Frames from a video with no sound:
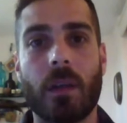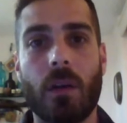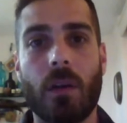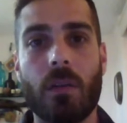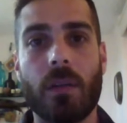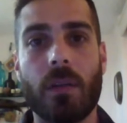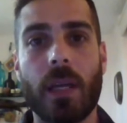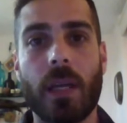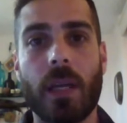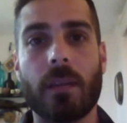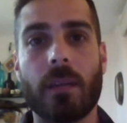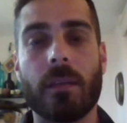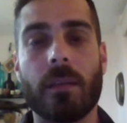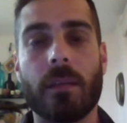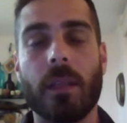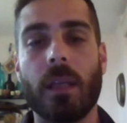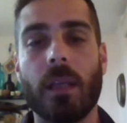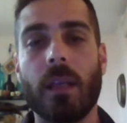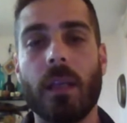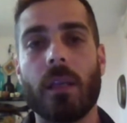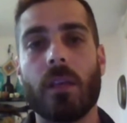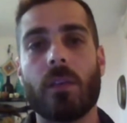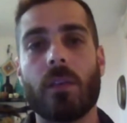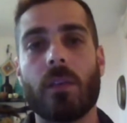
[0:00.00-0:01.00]
Okay,
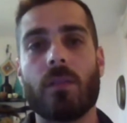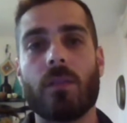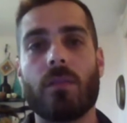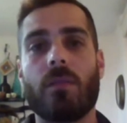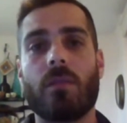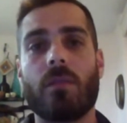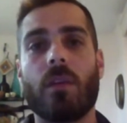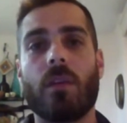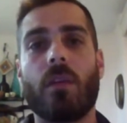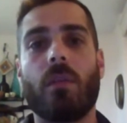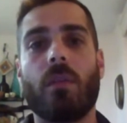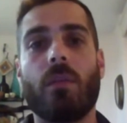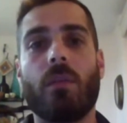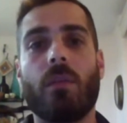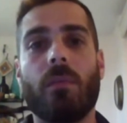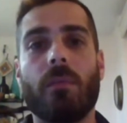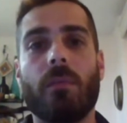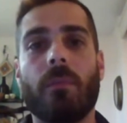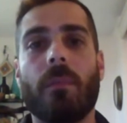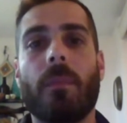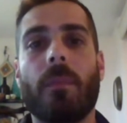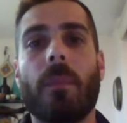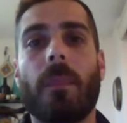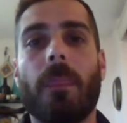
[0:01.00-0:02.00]

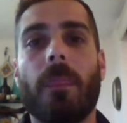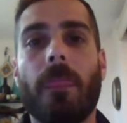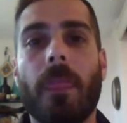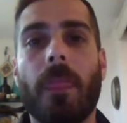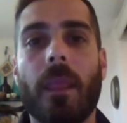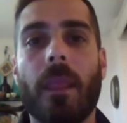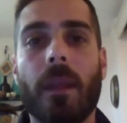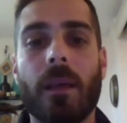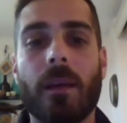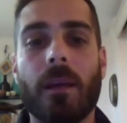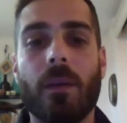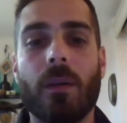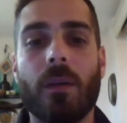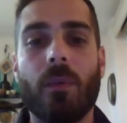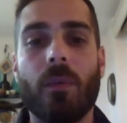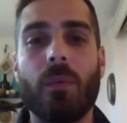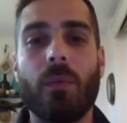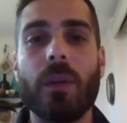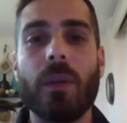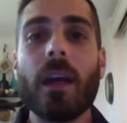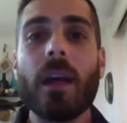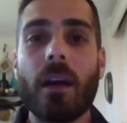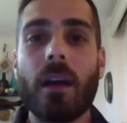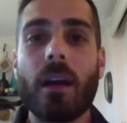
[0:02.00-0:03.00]
so
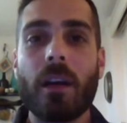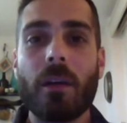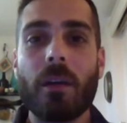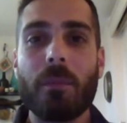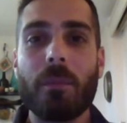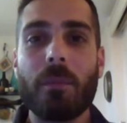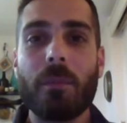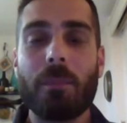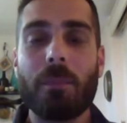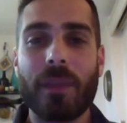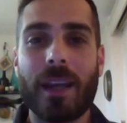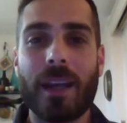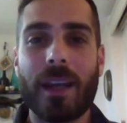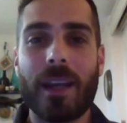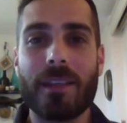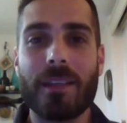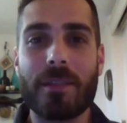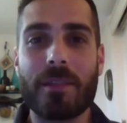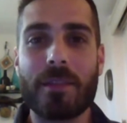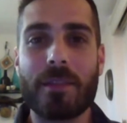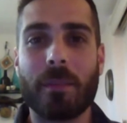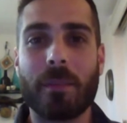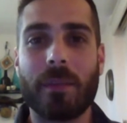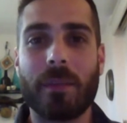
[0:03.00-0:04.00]
we are
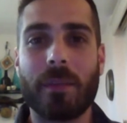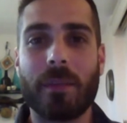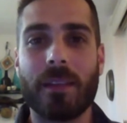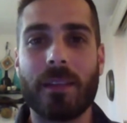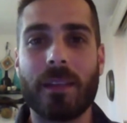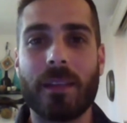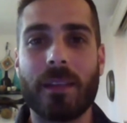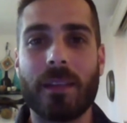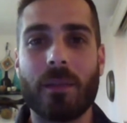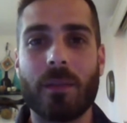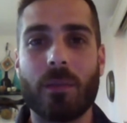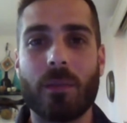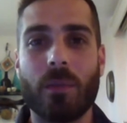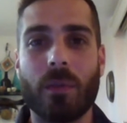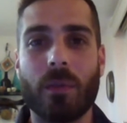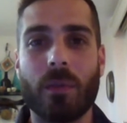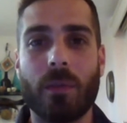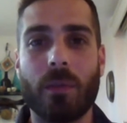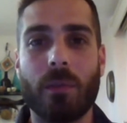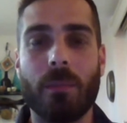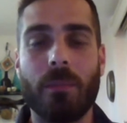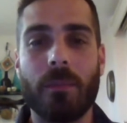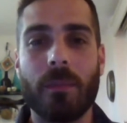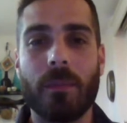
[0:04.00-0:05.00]
planning something that
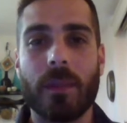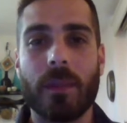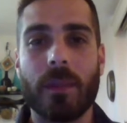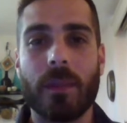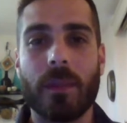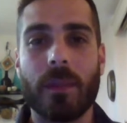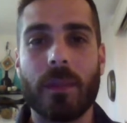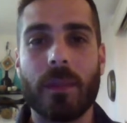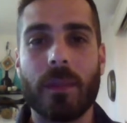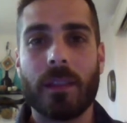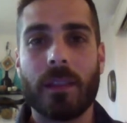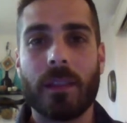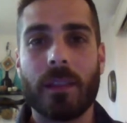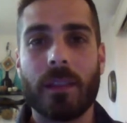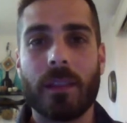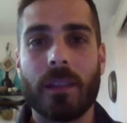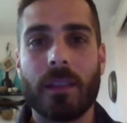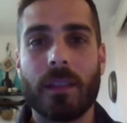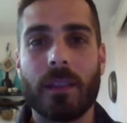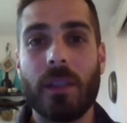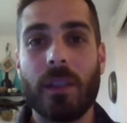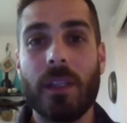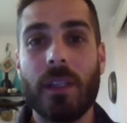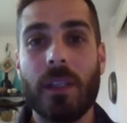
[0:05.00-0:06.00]
will
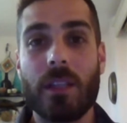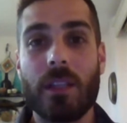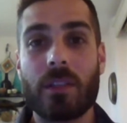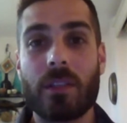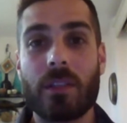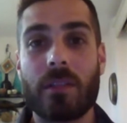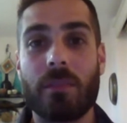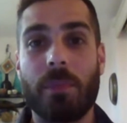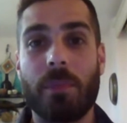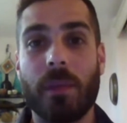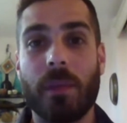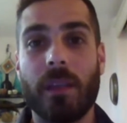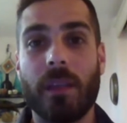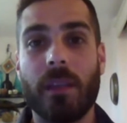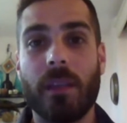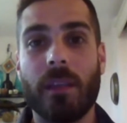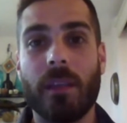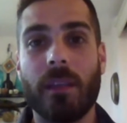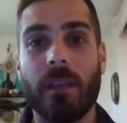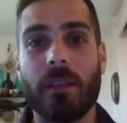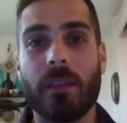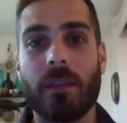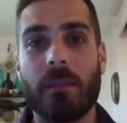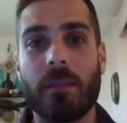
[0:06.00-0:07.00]
really just
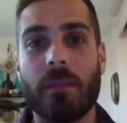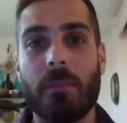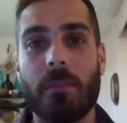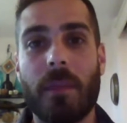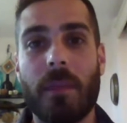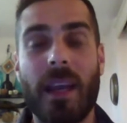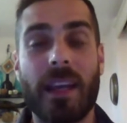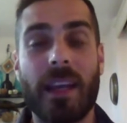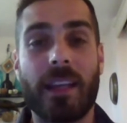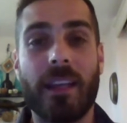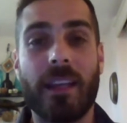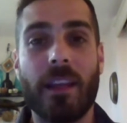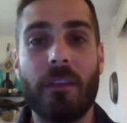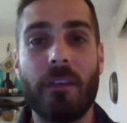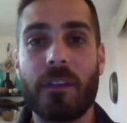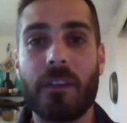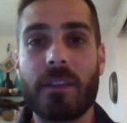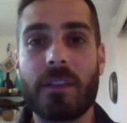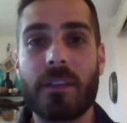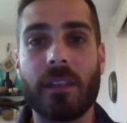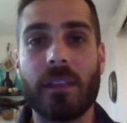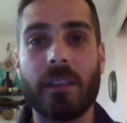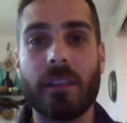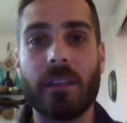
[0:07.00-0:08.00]
be
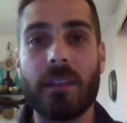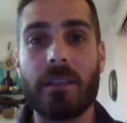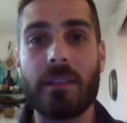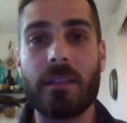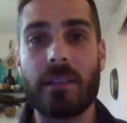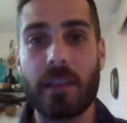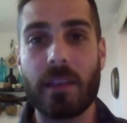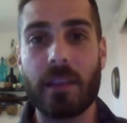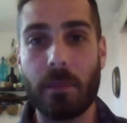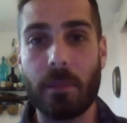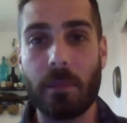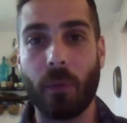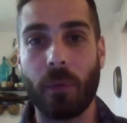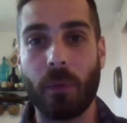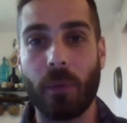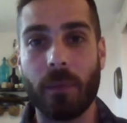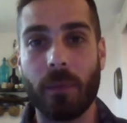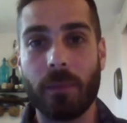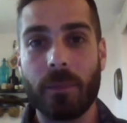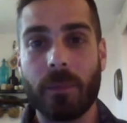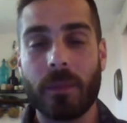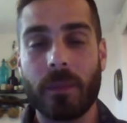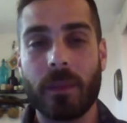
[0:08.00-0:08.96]
magnificently simple.